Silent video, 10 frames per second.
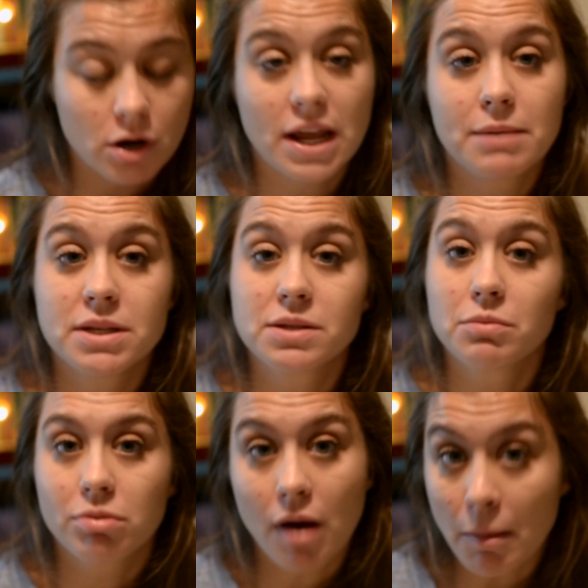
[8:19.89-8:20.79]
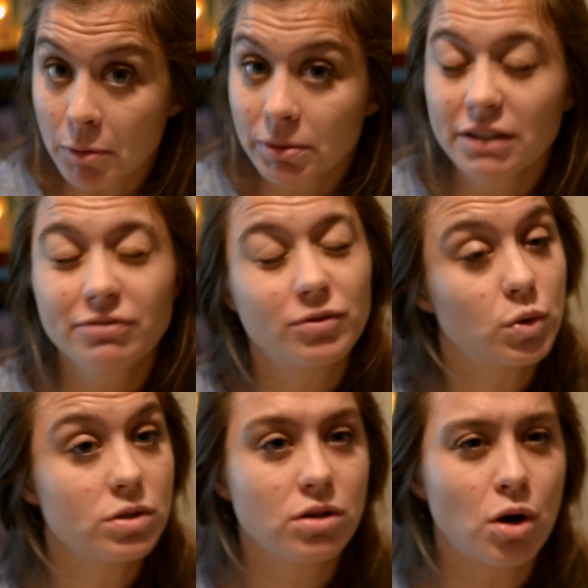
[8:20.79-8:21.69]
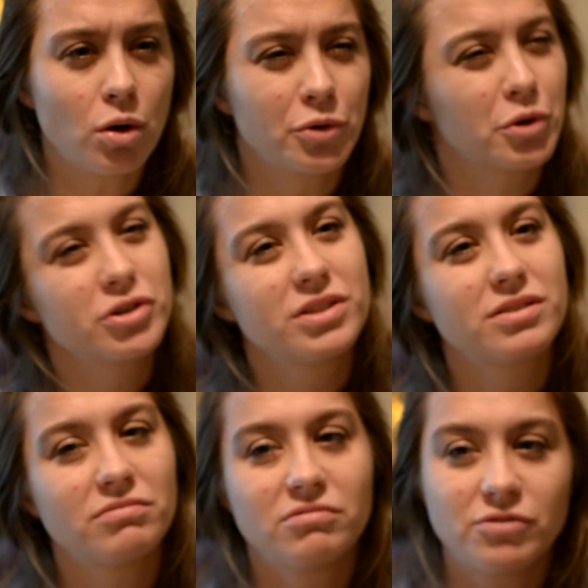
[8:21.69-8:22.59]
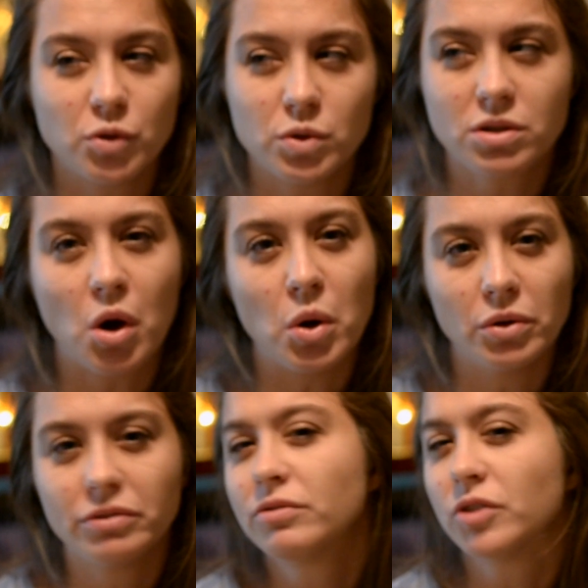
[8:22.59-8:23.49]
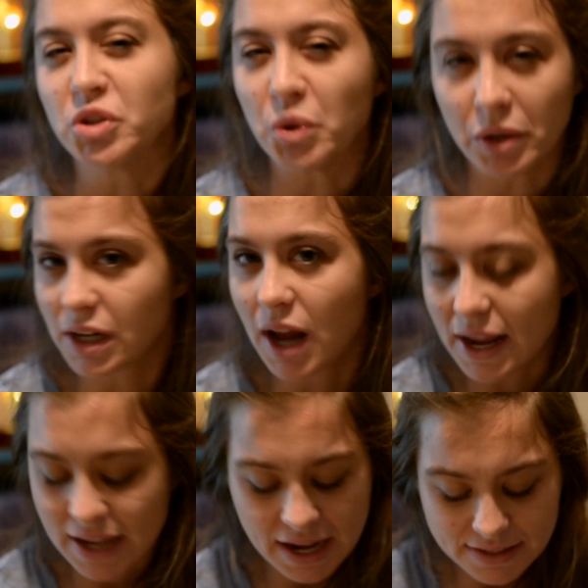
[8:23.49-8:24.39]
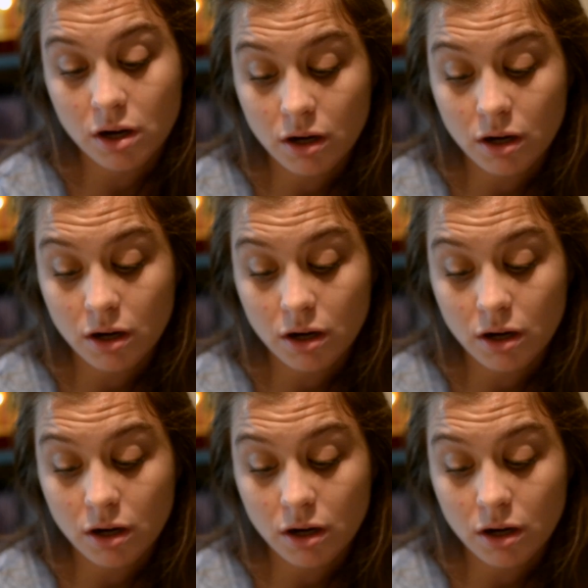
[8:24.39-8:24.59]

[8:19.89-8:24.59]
Her name is probably Fool's Gold, or just Fool's Gold for short, I guess.